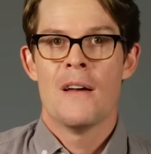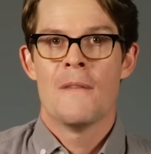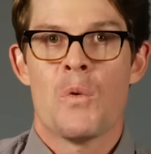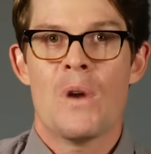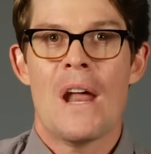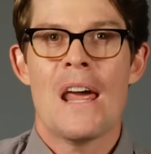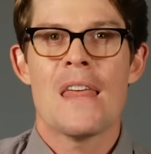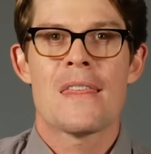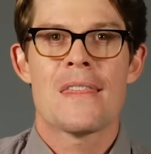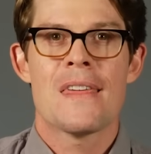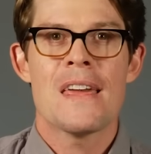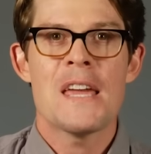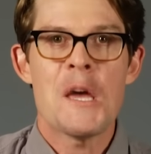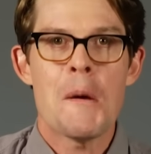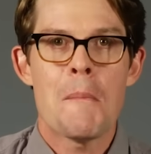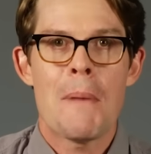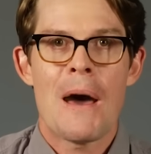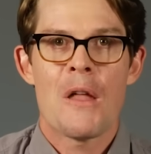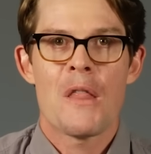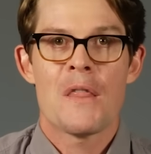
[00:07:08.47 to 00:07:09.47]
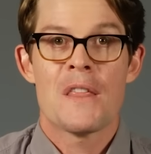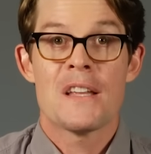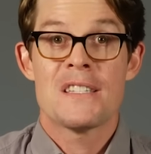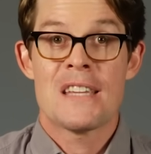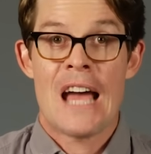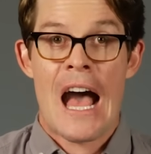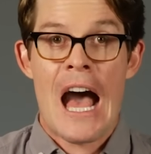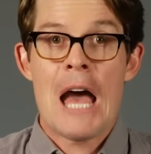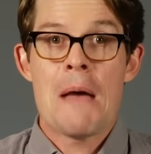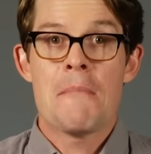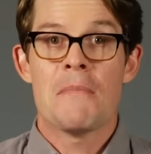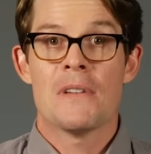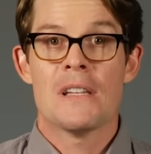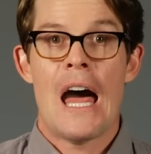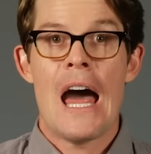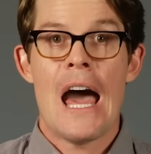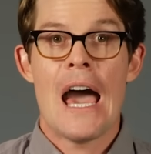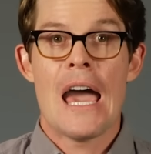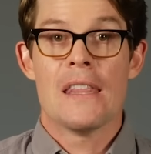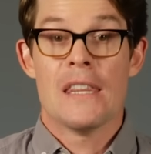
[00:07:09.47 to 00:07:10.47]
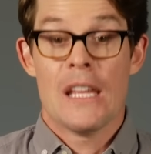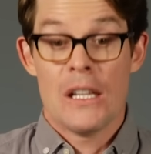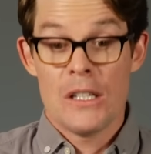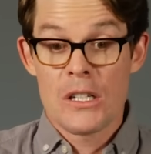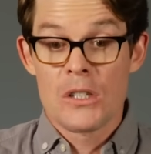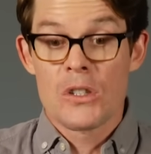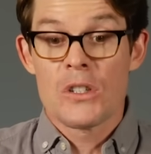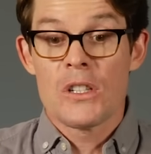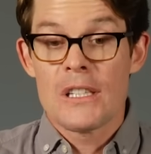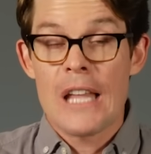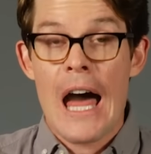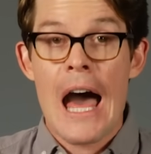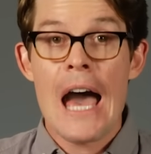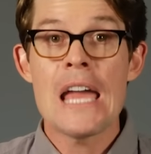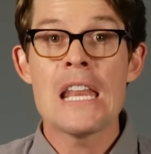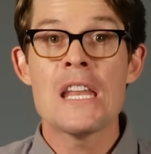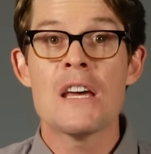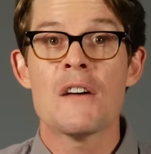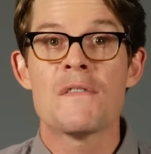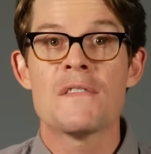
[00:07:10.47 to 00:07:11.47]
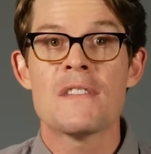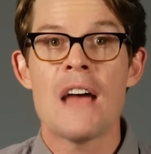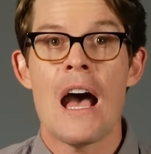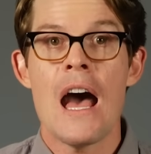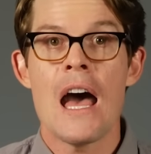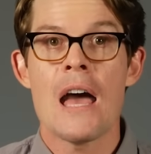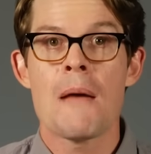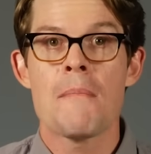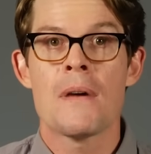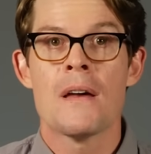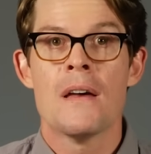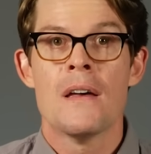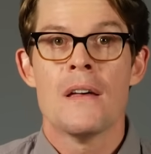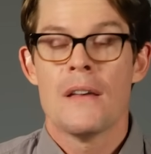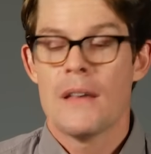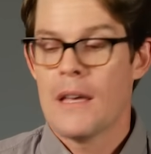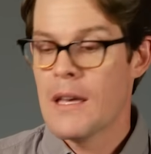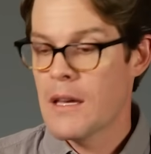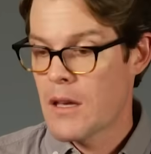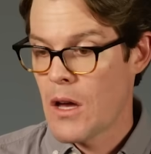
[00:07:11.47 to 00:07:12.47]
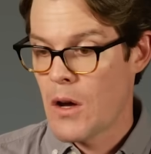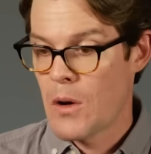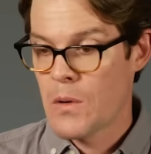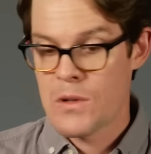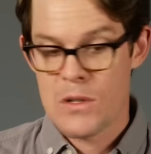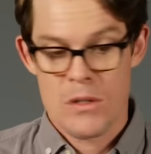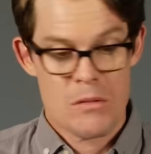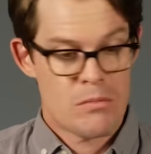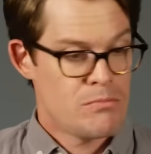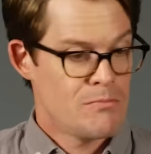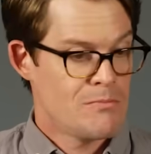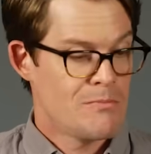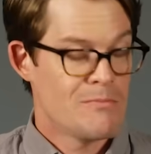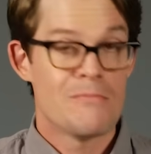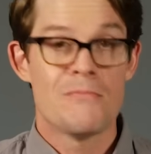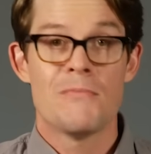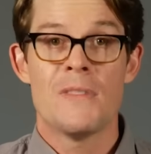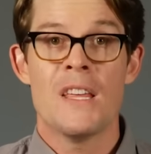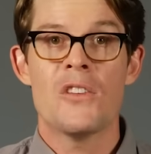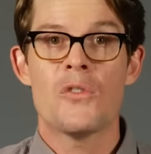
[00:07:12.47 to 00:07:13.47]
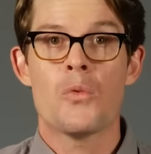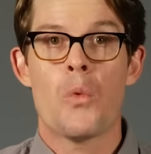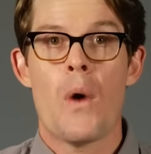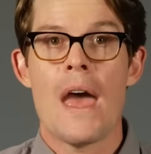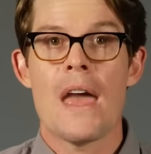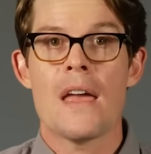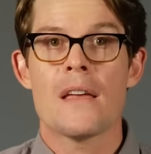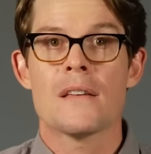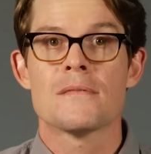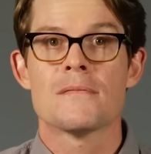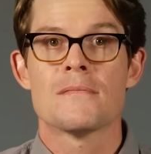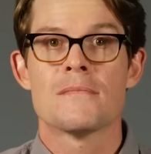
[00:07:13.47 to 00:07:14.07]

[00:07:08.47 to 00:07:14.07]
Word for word: When I think about the timeline, the literal line of time, it goes this way.